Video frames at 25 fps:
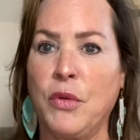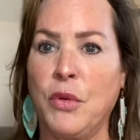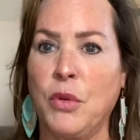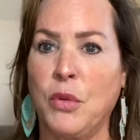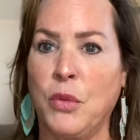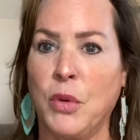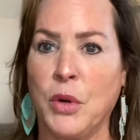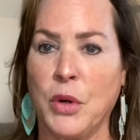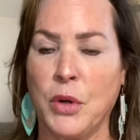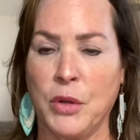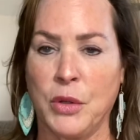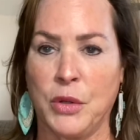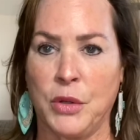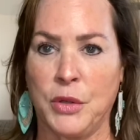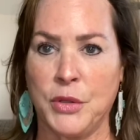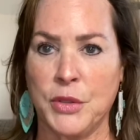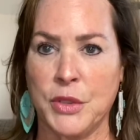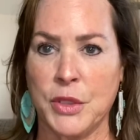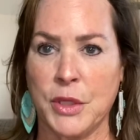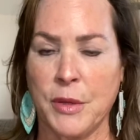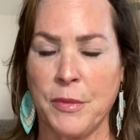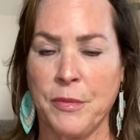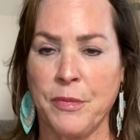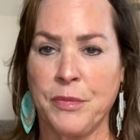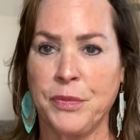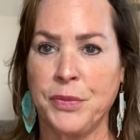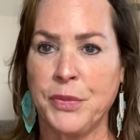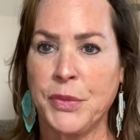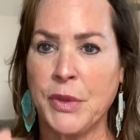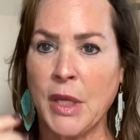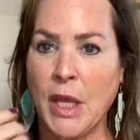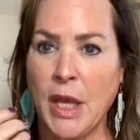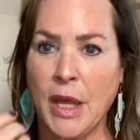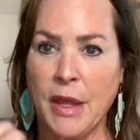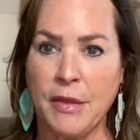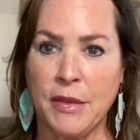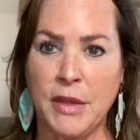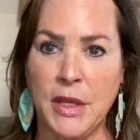the world.
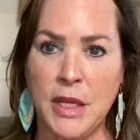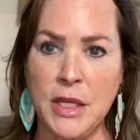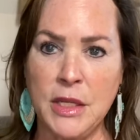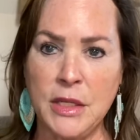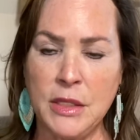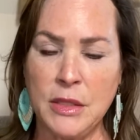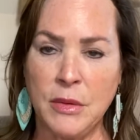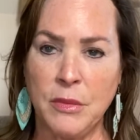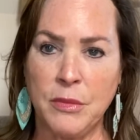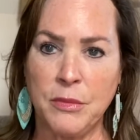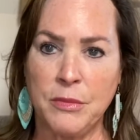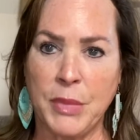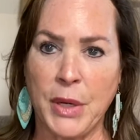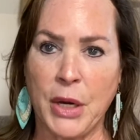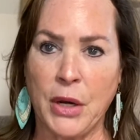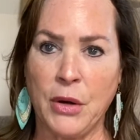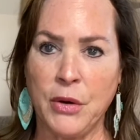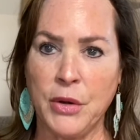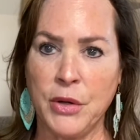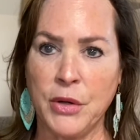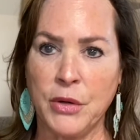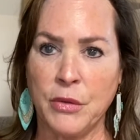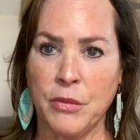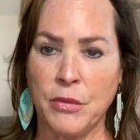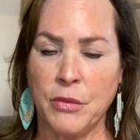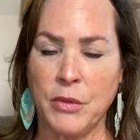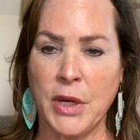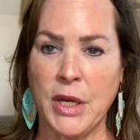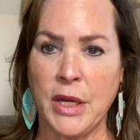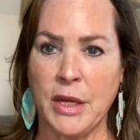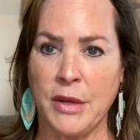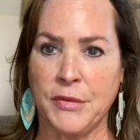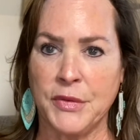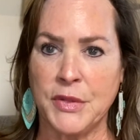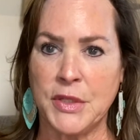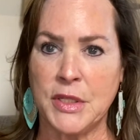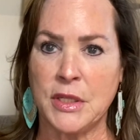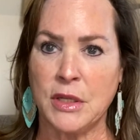And these barrier
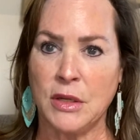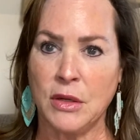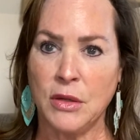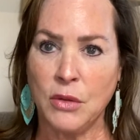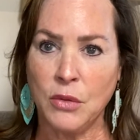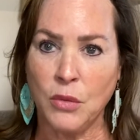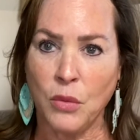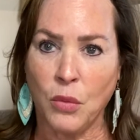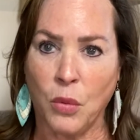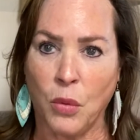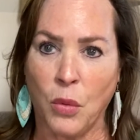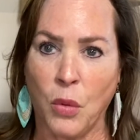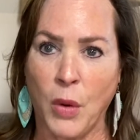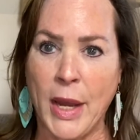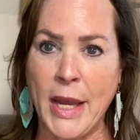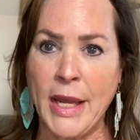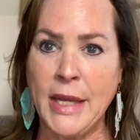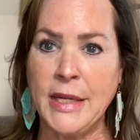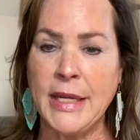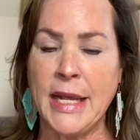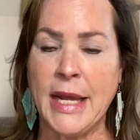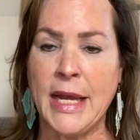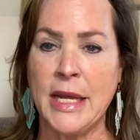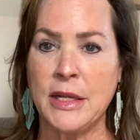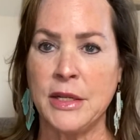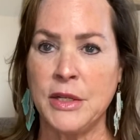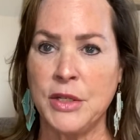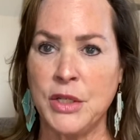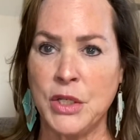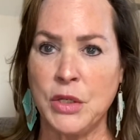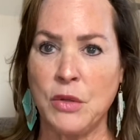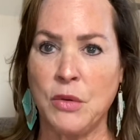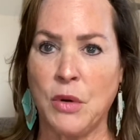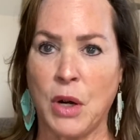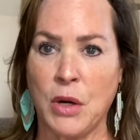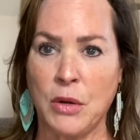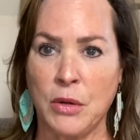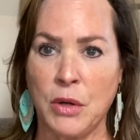reefs, way down into
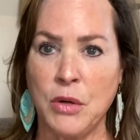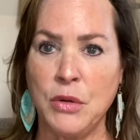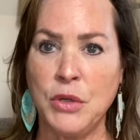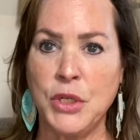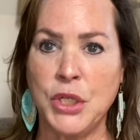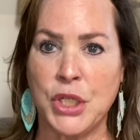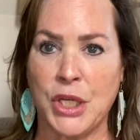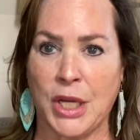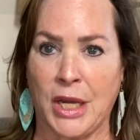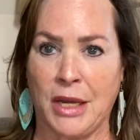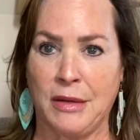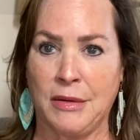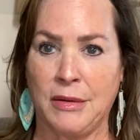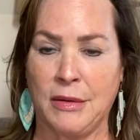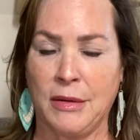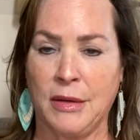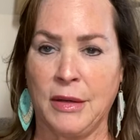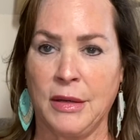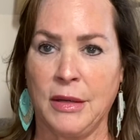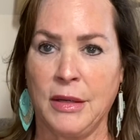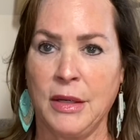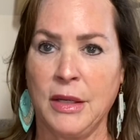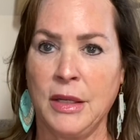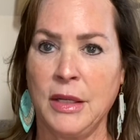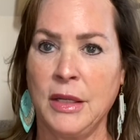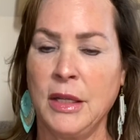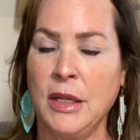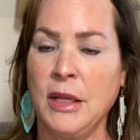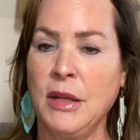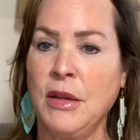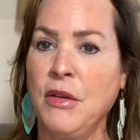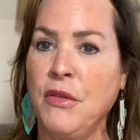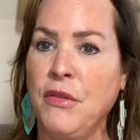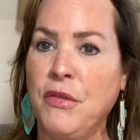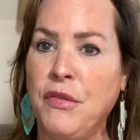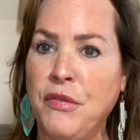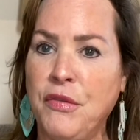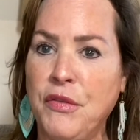our ocean,
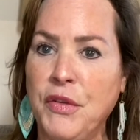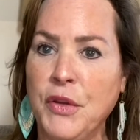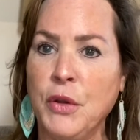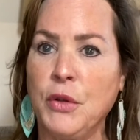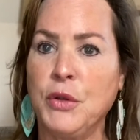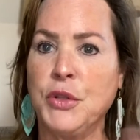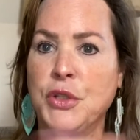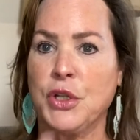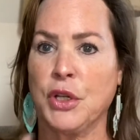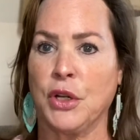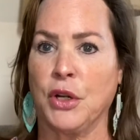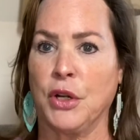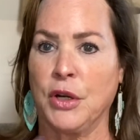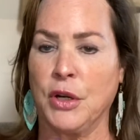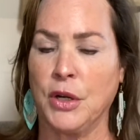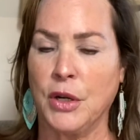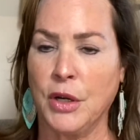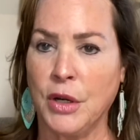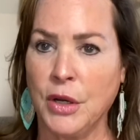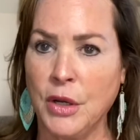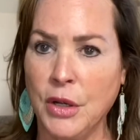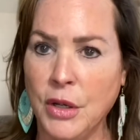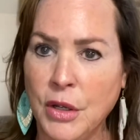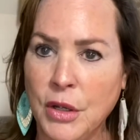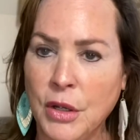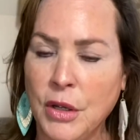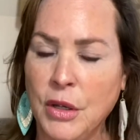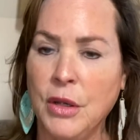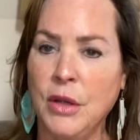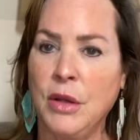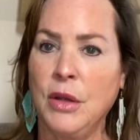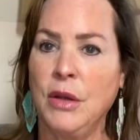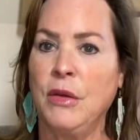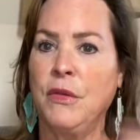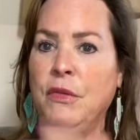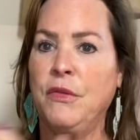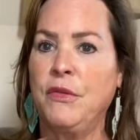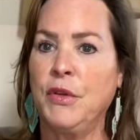filter
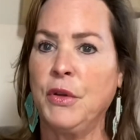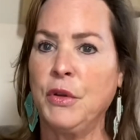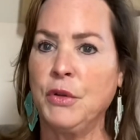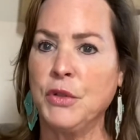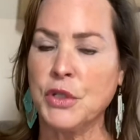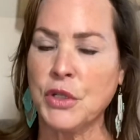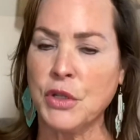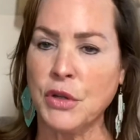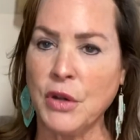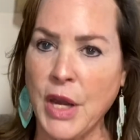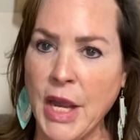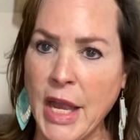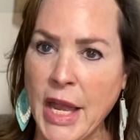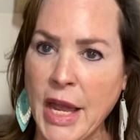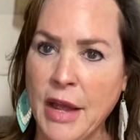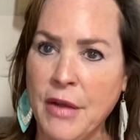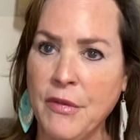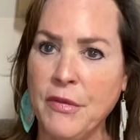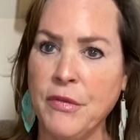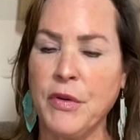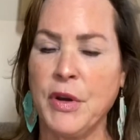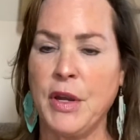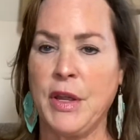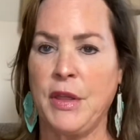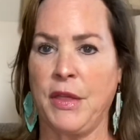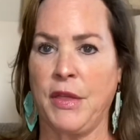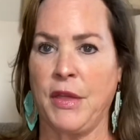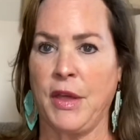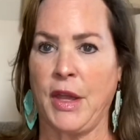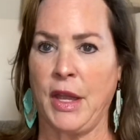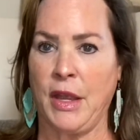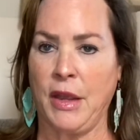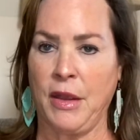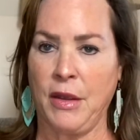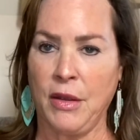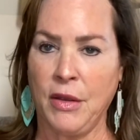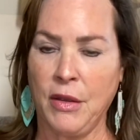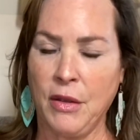
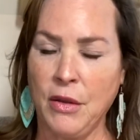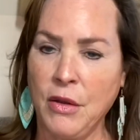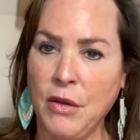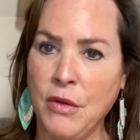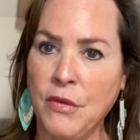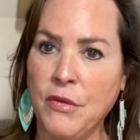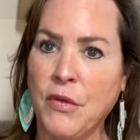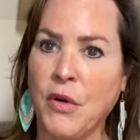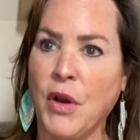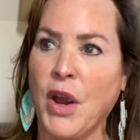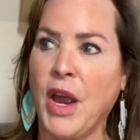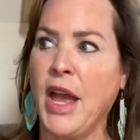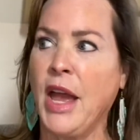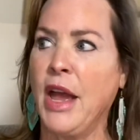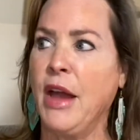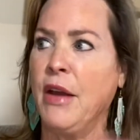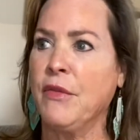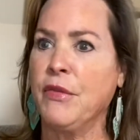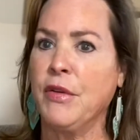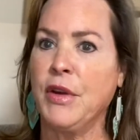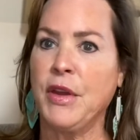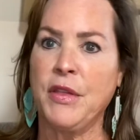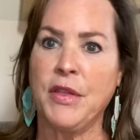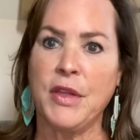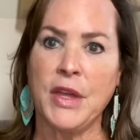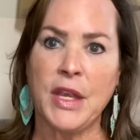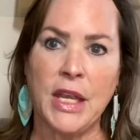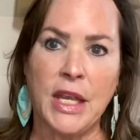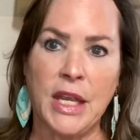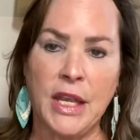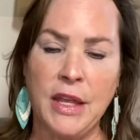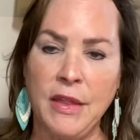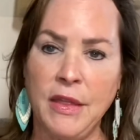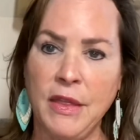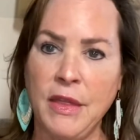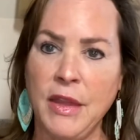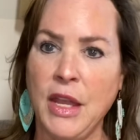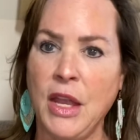everything, for everything
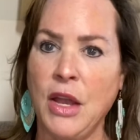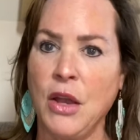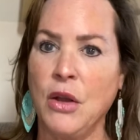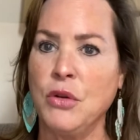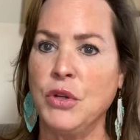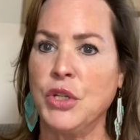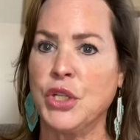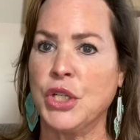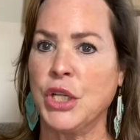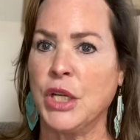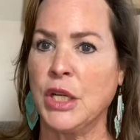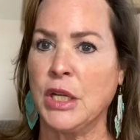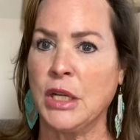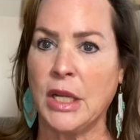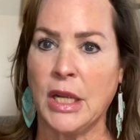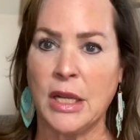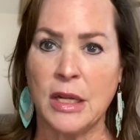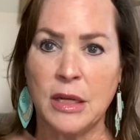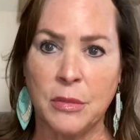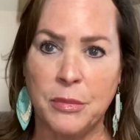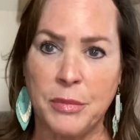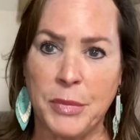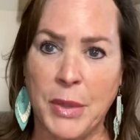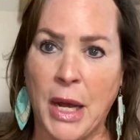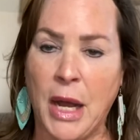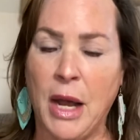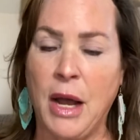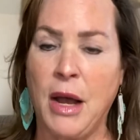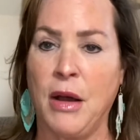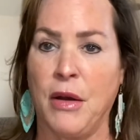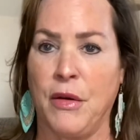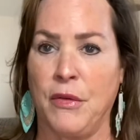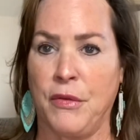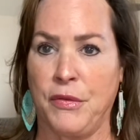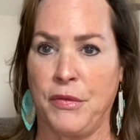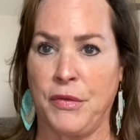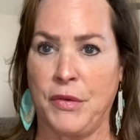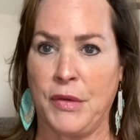in the ocean and
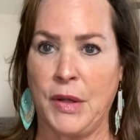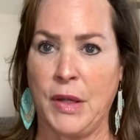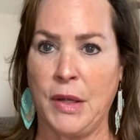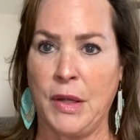above.